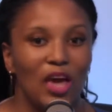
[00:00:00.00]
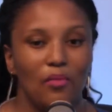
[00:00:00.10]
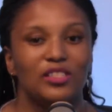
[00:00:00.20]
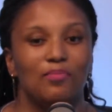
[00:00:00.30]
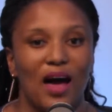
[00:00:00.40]
It
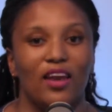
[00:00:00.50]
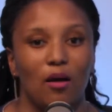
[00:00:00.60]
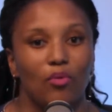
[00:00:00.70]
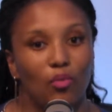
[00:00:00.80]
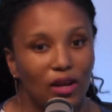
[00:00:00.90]
was my
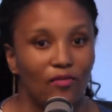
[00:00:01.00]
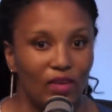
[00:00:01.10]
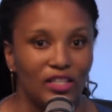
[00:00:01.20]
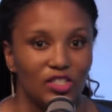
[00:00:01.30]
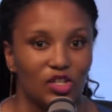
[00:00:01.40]
number one
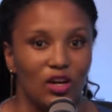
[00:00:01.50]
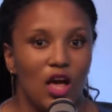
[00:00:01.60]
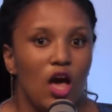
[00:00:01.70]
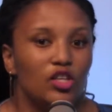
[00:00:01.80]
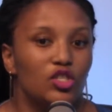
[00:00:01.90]
investor.
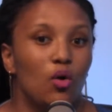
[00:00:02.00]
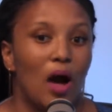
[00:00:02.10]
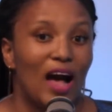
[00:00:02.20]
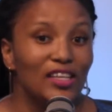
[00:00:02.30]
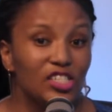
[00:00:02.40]
So
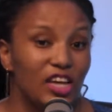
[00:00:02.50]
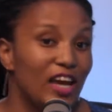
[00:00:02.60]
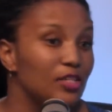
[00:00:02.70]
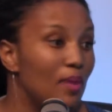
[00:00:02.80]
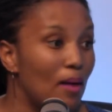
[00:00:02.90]
I
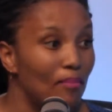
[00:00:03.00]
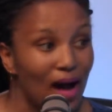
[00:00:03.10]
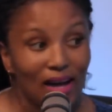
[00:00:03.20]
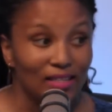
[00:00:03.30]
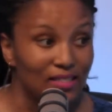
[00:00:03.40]
changed my
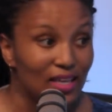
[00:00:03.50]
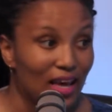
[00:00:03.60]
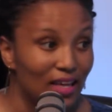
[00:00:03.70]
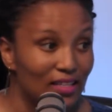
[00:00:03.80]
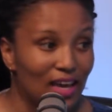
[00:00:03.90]

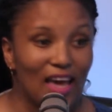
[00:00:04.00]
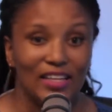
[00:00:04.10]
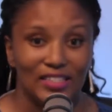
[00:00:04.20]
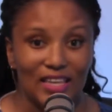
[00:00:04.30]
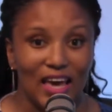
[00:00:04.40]
mindset
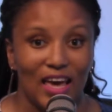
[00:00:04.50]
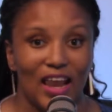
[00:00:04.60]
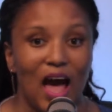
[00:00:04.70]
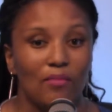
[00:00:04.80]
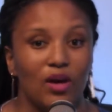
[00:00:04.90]
and said,
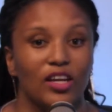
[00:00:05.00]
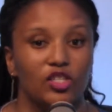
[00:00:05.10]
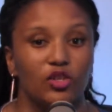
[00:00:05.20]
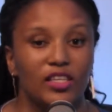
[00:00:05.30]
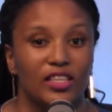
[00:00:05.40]
I'm going to
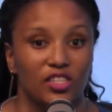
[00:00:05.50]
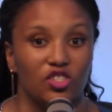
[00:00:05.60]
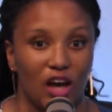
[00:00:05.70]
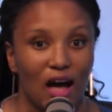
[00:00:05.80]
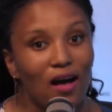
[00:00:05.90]
treat this
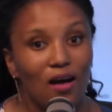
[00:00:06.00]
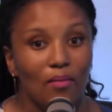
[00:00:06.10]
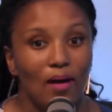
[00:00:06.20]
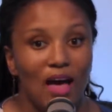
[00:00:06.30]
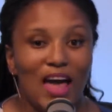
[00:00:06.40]
job
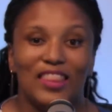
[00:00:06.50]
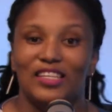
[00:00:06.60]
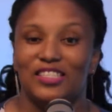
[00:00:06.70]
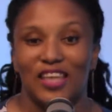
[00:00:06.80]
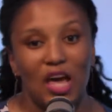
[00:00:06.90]
the
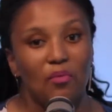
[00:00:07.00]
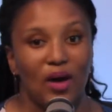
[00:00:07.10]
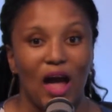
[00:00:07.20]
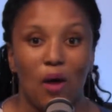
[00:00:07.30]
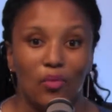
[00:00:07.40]
same
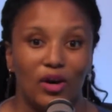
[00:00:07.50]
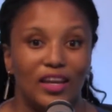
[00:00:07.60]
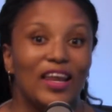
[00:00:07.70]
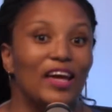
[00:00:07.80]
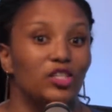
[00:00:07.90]
way I would
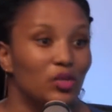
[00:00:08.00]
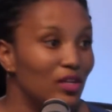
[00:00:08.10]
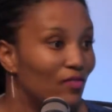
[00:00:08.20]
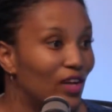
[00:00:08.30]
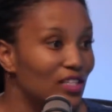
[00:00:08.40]
an angel
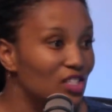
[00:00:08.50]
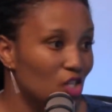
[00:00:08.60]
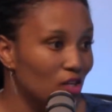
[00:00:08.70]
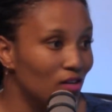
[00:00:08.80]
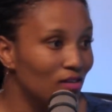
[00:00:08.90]
investor.